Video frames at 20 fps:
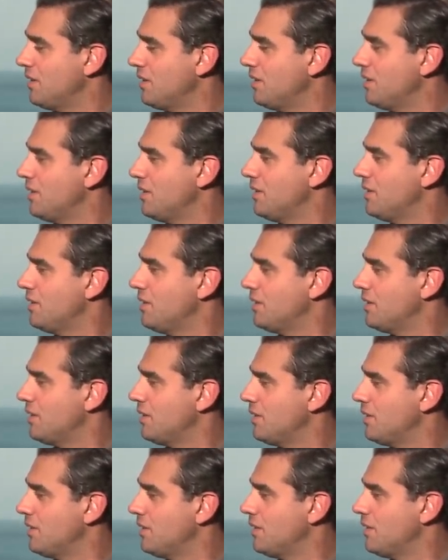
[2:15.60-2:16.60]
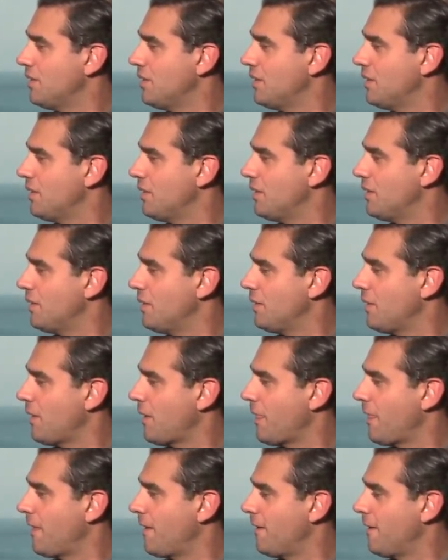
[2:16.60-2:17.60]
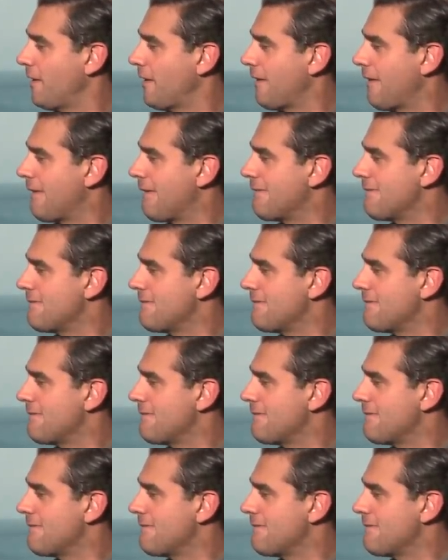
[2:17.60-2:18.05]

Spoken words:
This person isn't speaking.